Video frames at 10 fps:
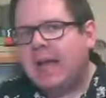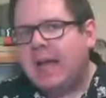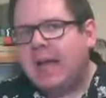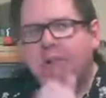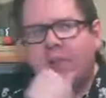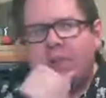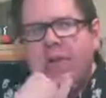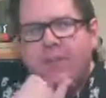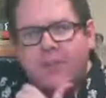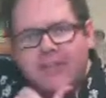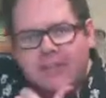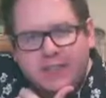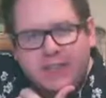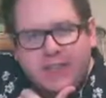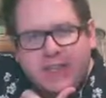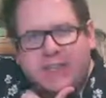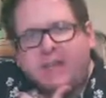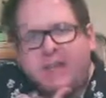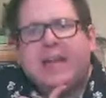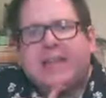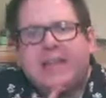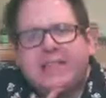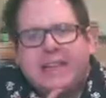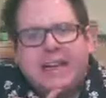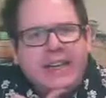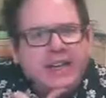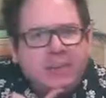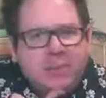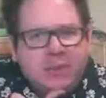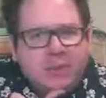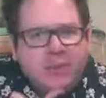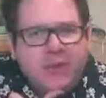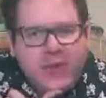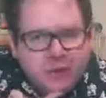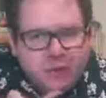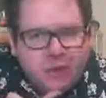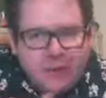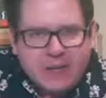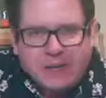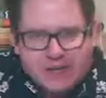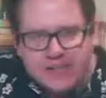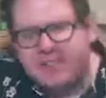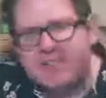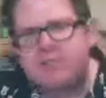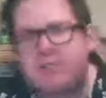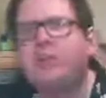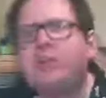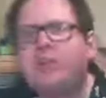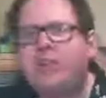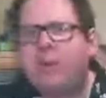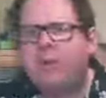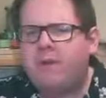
every week for the last few weeks, I've been getting into legal trouble with Facebook because this is a music show,